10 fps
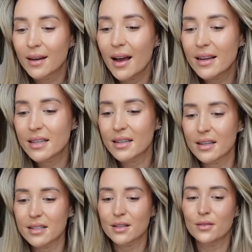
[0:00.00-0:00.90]
I did
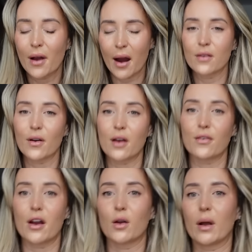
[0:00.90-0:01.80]
it very, very,
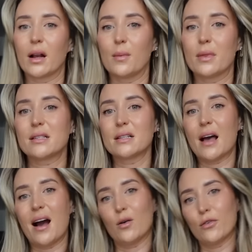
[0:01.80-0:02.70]
very quickly. But this is the
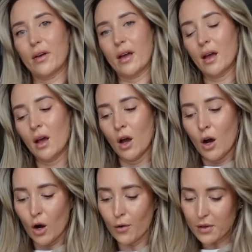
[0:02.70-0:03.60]
outfit
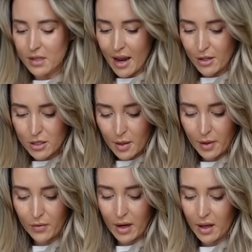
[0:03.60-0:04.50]
of the day. Just
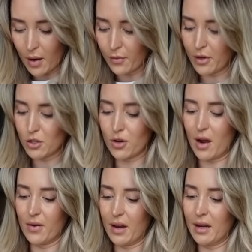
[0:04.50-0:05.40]
something really comfy to
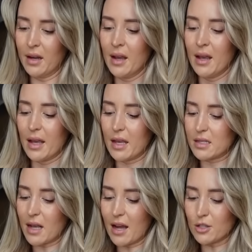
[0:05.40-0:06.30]
travel in. It
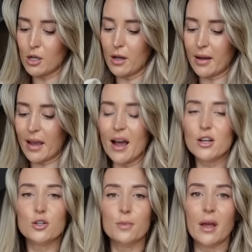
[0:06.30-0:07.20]
is actually a
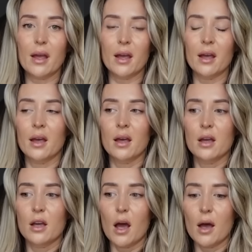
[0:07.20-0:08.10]
cashmere
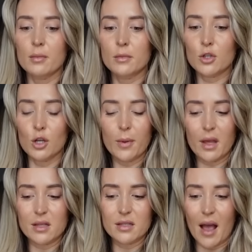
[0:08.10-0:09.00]

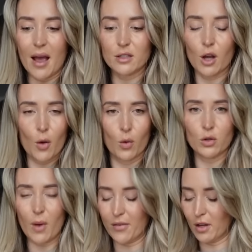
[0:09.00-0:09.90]
two-piece set, cohort,
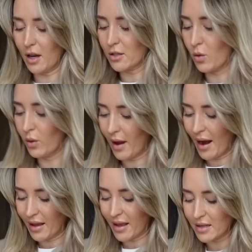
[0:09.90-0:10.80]
whatever you'd like to call it.
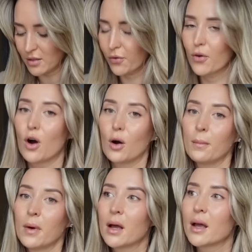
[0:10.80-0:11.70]
And it is
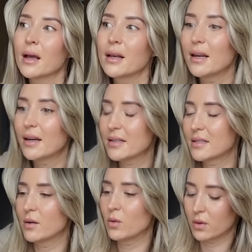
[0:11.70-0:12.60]
from Lily
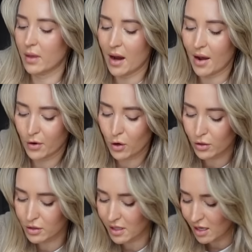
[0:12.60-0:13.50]
Silk. Then I have a
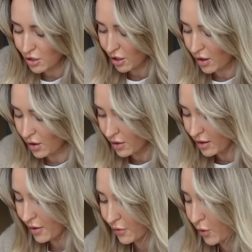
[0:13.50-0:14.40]
COS t-shirt on.
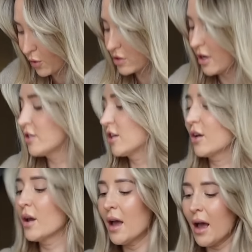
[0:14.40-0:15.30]
Of course I
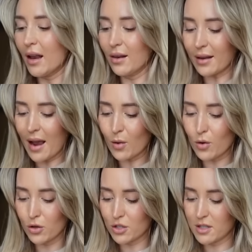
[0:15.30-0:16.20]
do. And look how
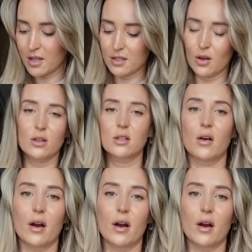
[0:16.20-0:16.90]
gorgeous these socks are.